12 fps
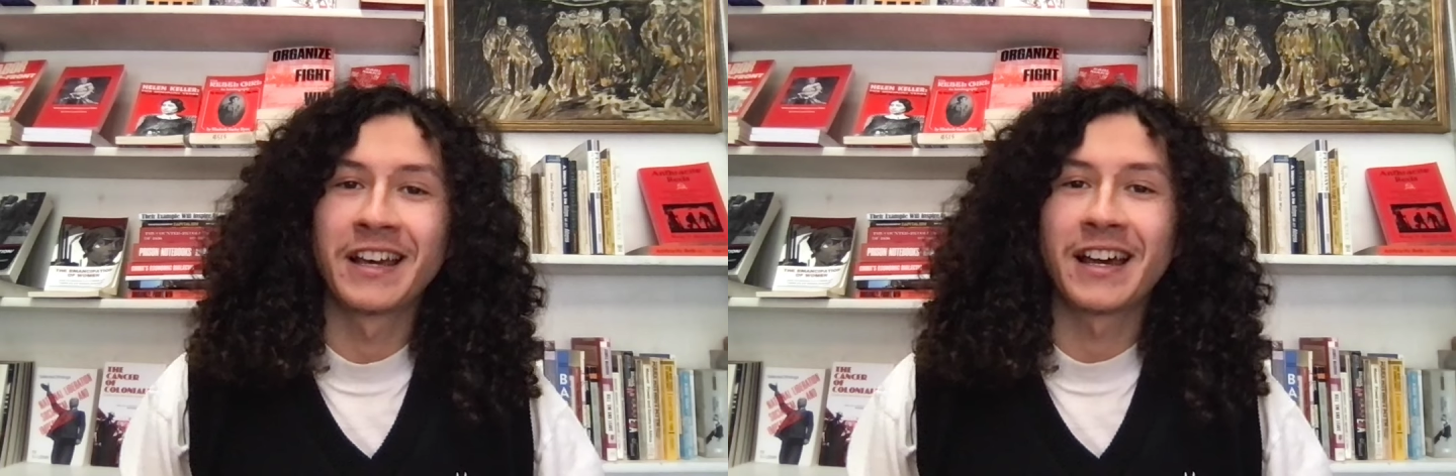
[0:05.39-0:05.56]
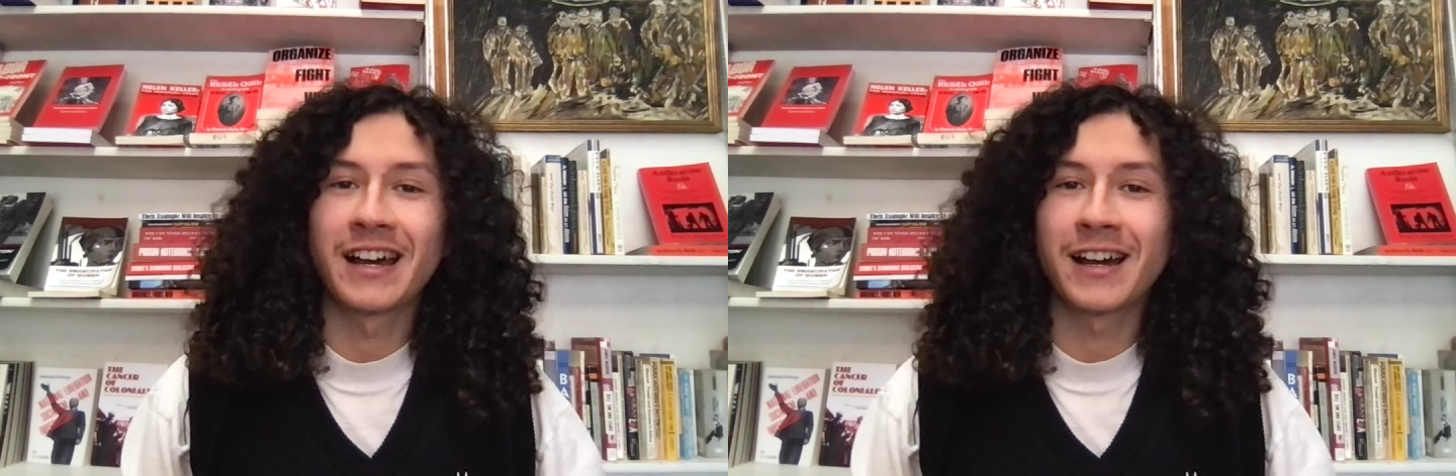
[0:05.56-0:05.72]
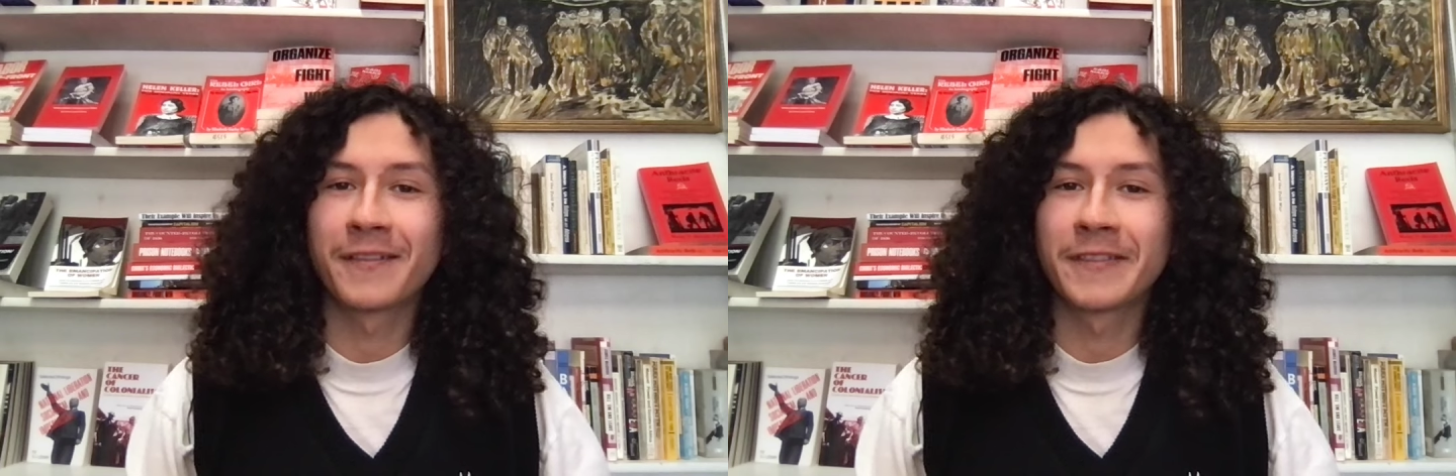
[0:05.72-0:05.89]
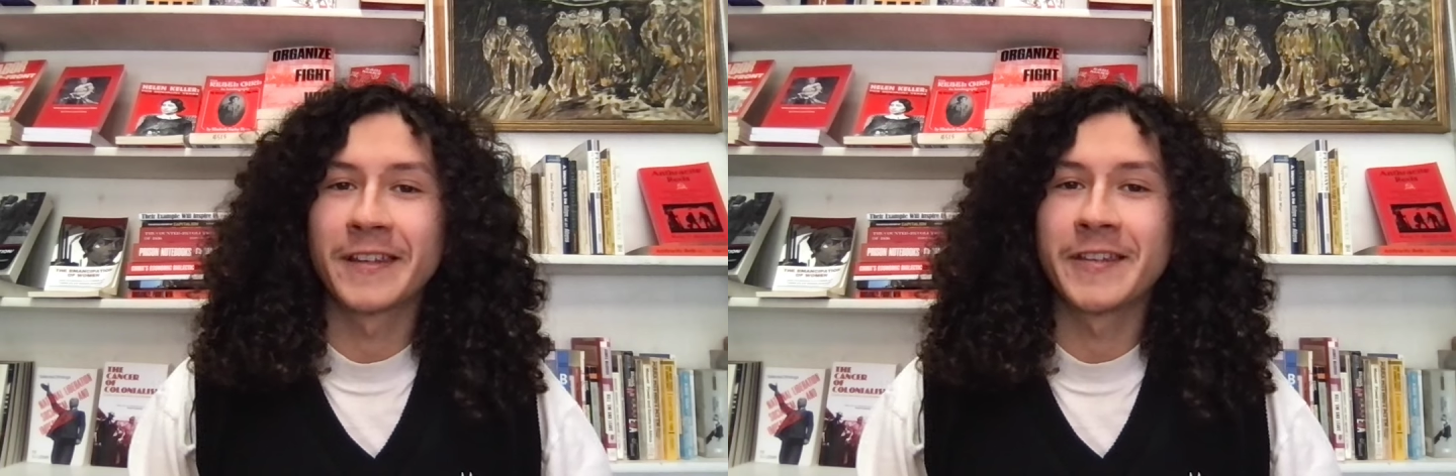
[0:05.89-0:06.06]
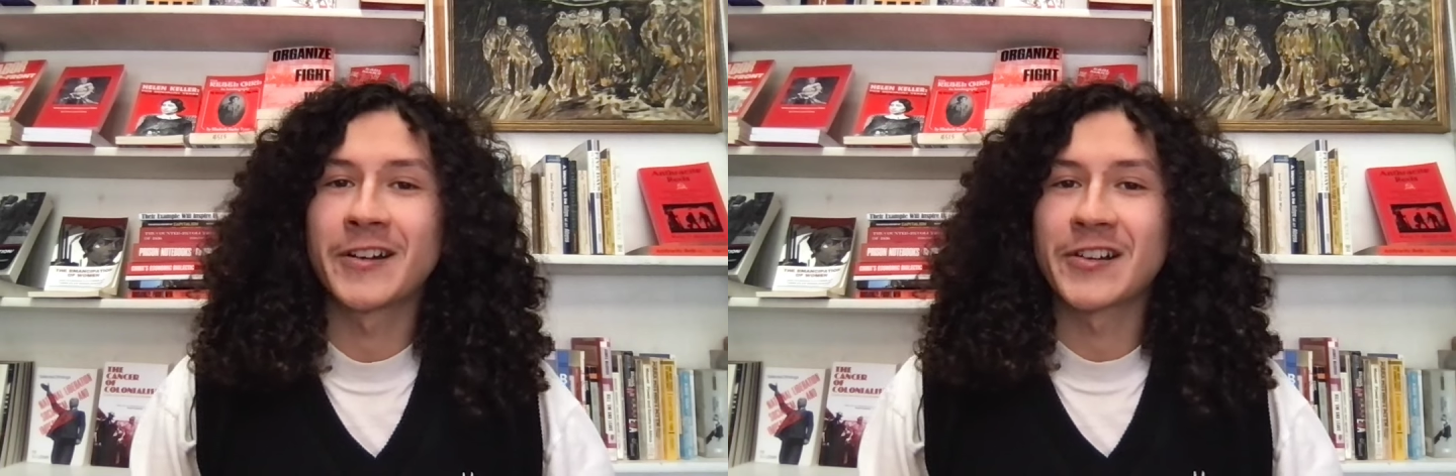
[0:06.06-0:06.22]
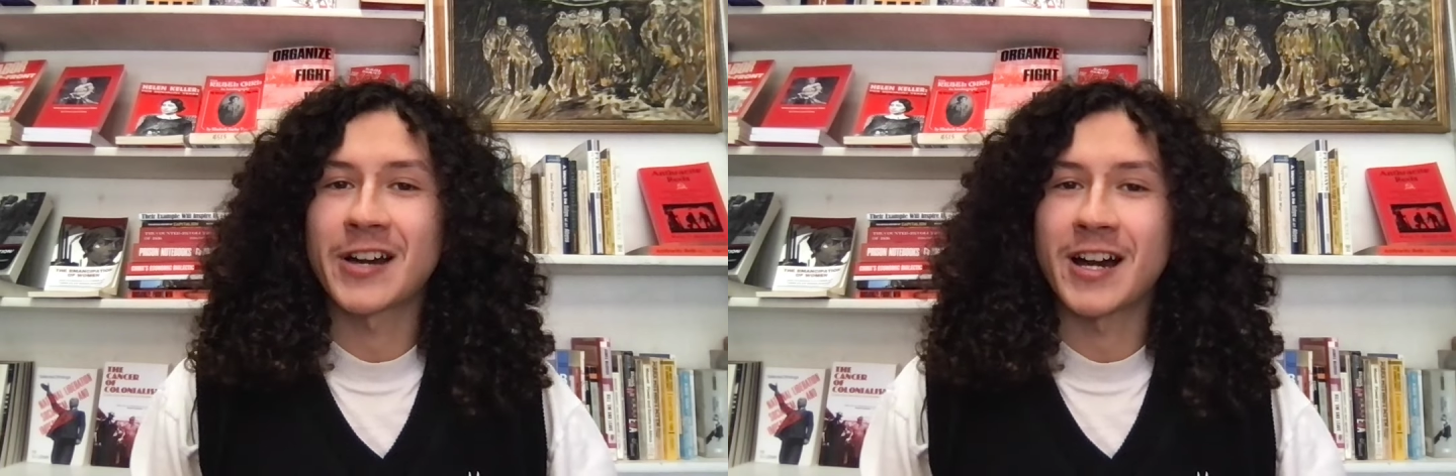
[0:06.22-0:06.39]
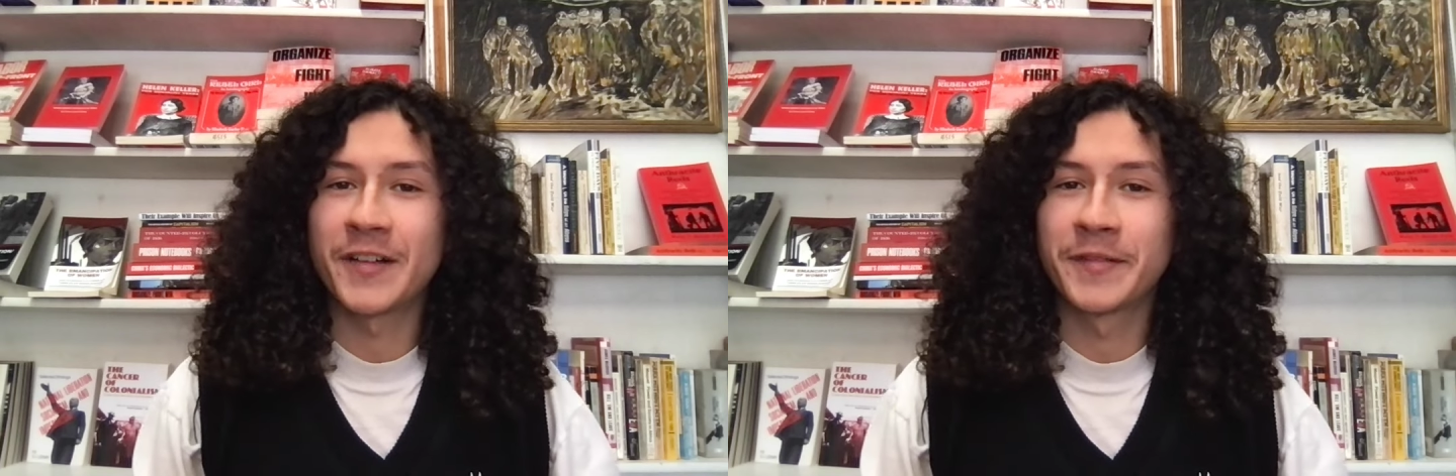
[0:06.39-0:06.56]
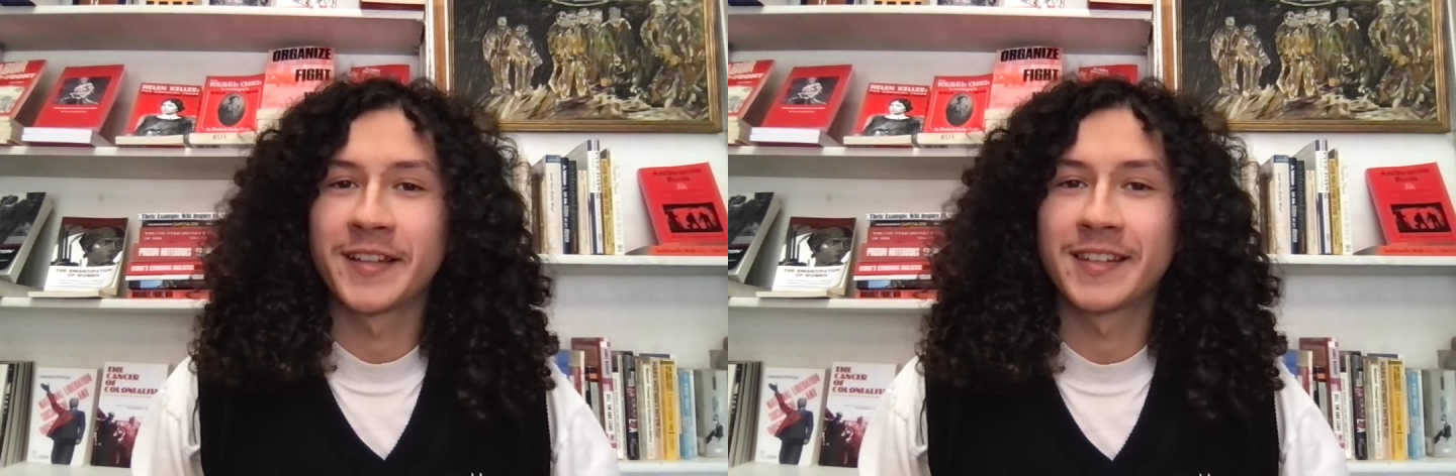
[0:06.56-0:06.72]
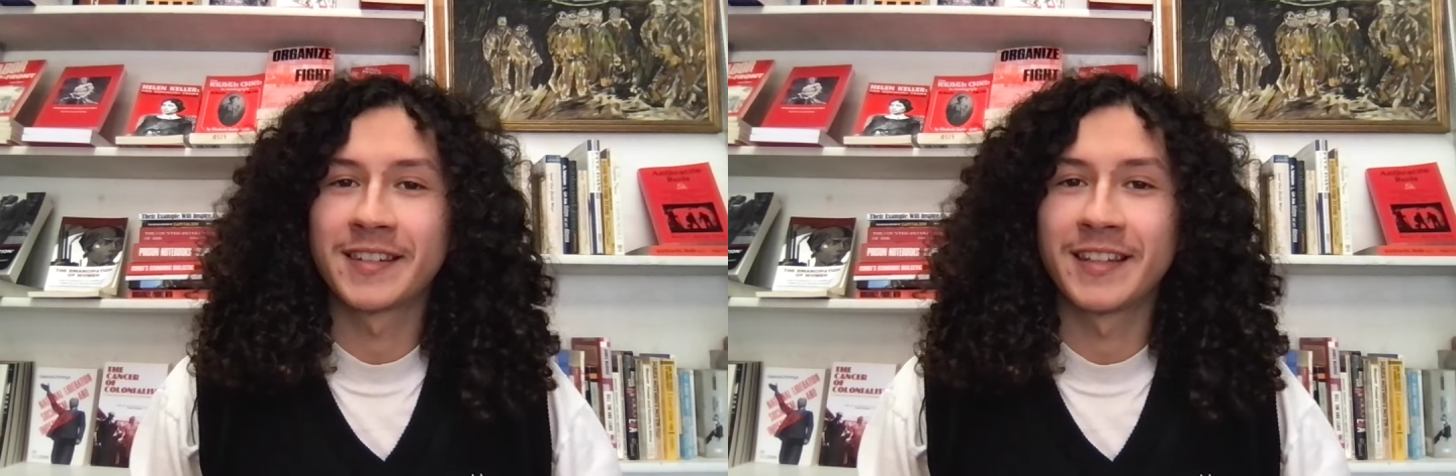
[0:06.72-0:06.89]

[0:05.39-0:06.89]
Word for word: of the Young Communist